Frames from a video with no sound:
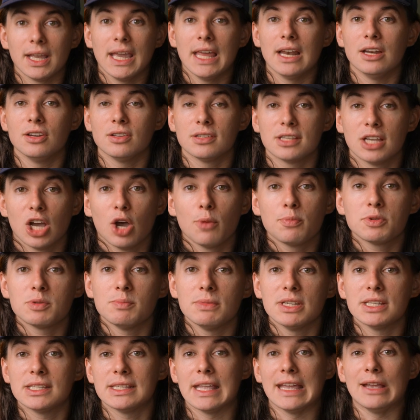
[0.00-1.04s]
and it just helps
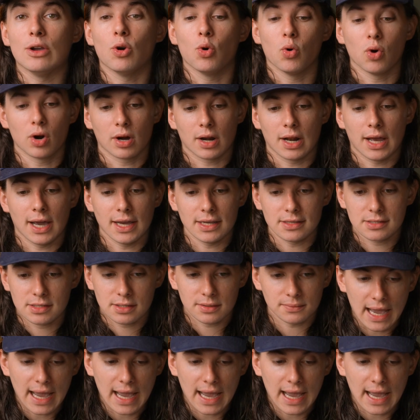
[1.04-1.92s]
me stay organized.